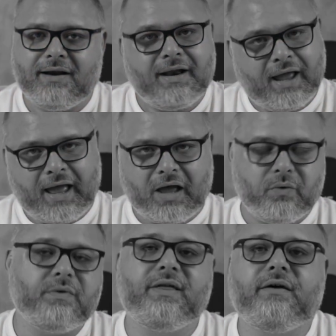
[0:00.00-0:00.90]

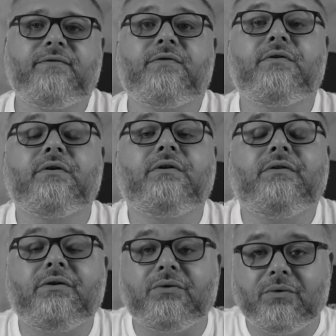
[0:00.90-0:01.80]
now without further
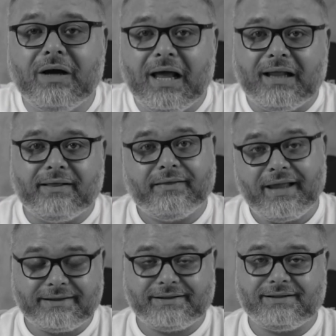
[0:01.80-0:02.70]
ado
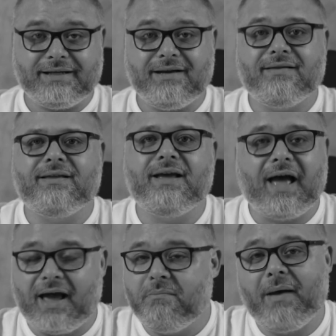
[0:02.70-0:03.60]
let's see the
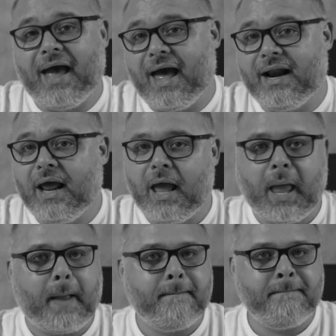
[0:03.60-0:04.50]
ipad
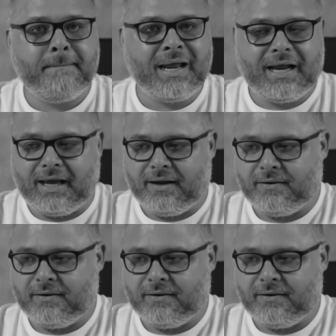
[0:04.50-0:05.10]
mini